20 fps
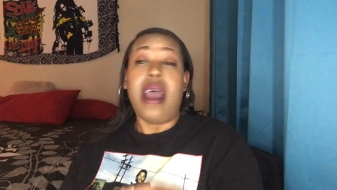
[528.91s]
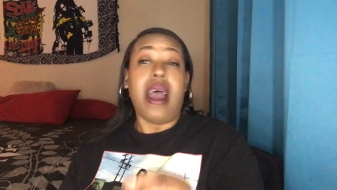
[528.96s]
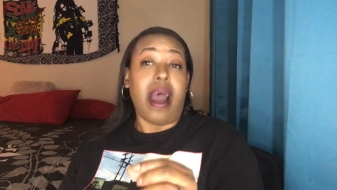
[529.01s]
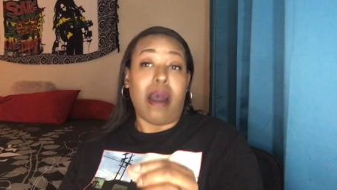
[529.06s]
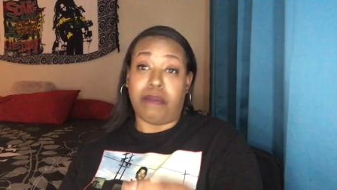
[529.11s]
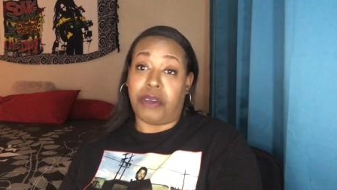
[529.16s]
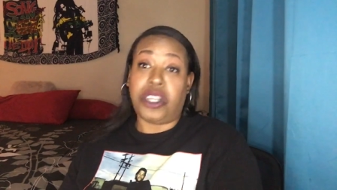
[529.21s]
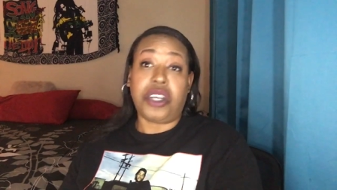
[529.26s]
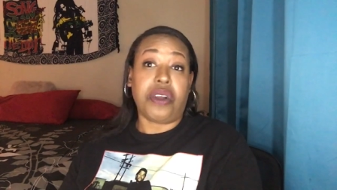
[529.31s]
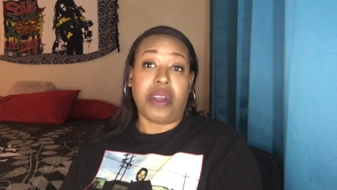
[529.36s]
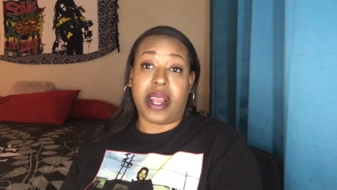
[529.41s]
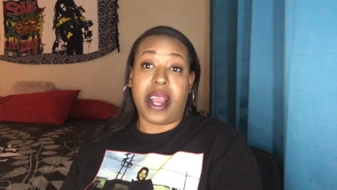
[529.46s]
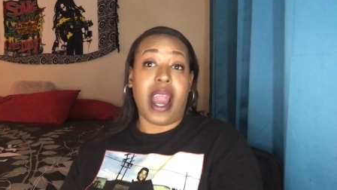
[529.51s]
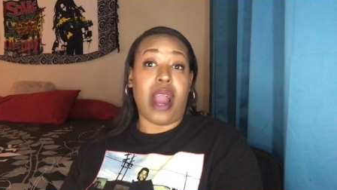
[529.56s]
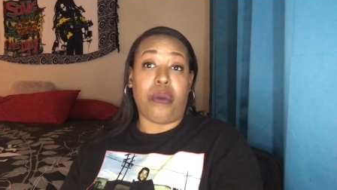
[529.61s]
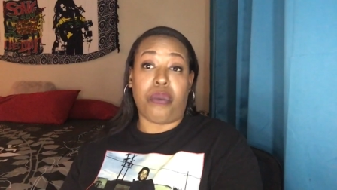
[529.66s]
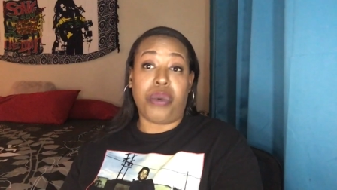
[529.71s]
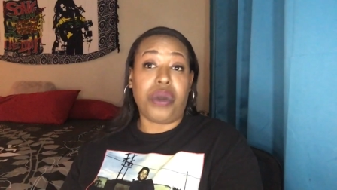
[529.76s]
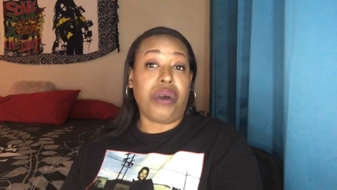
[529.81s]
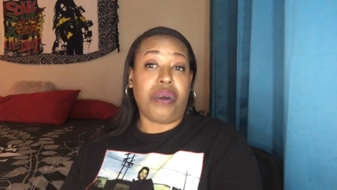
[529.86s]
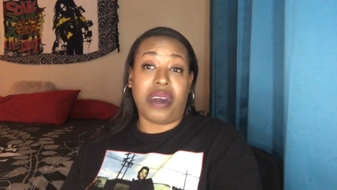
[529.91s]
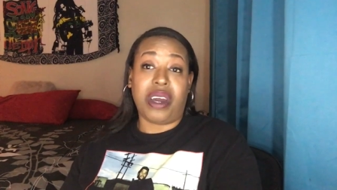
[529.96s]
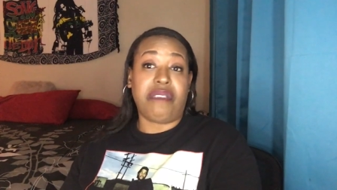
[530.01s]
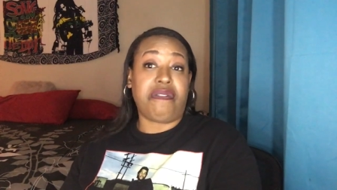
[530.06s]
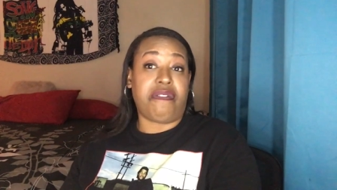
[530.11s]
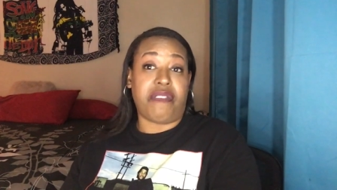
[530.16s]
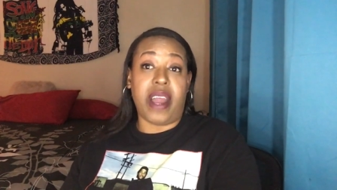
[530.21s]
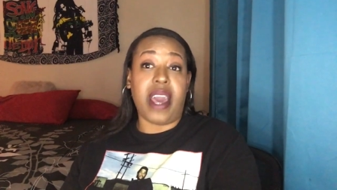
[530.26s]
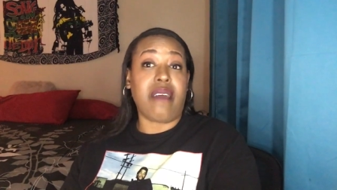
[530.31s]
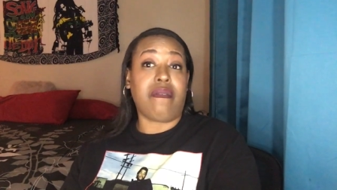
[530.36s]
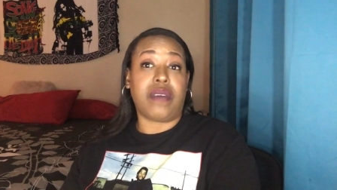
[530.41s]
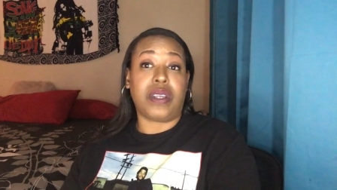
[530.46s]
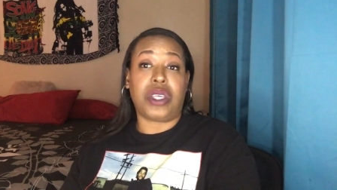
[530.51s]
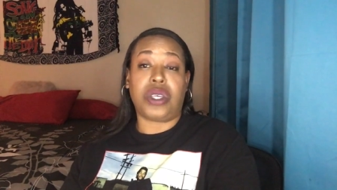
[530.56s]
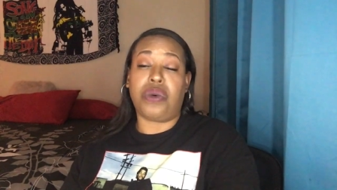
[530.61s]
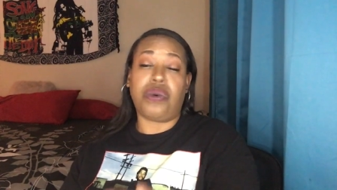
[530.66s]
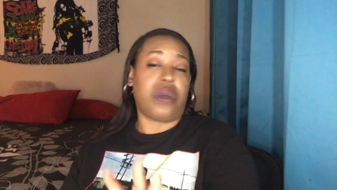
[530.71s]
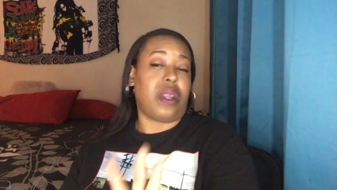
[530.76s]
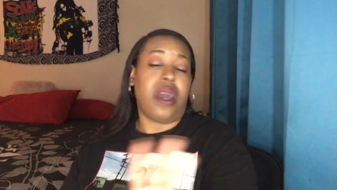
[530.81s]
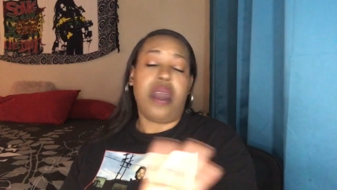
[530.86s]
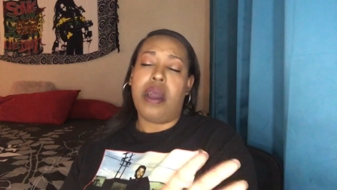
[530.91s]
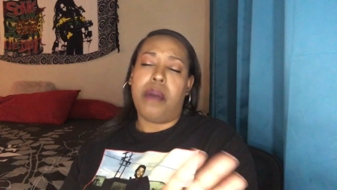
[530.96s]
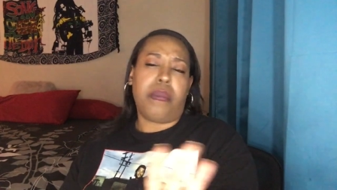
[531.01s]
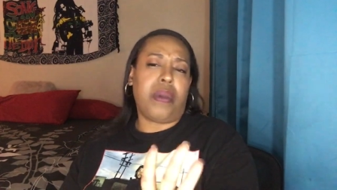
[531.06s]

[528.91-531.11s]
I'm sure it got real good flavor to it.